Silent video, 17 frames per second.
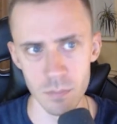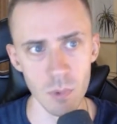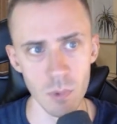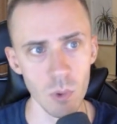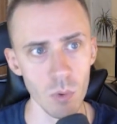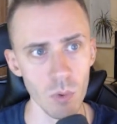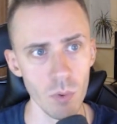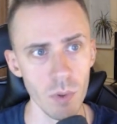
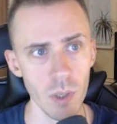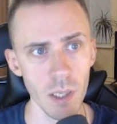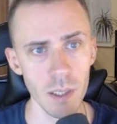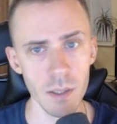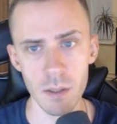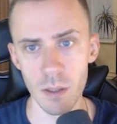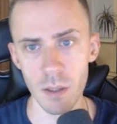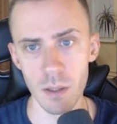
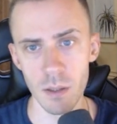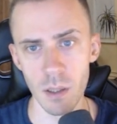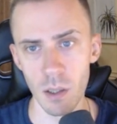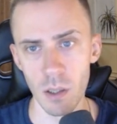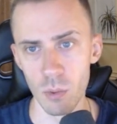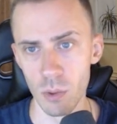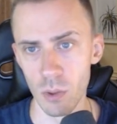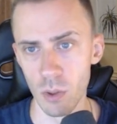Alright, and I
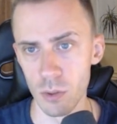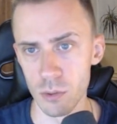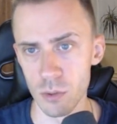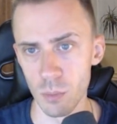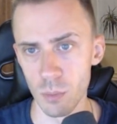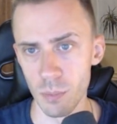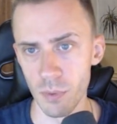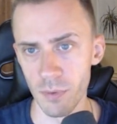will
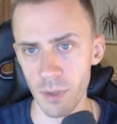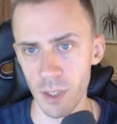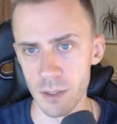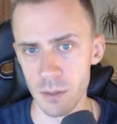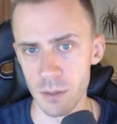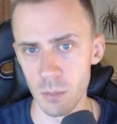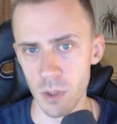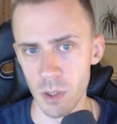also provide
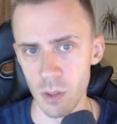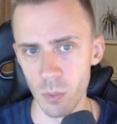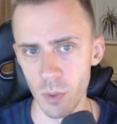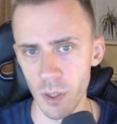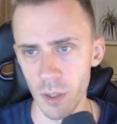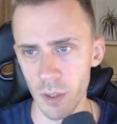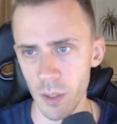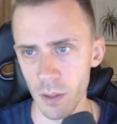some
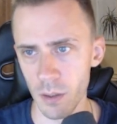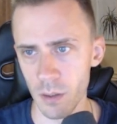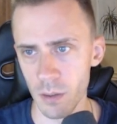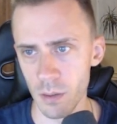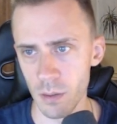liquidity.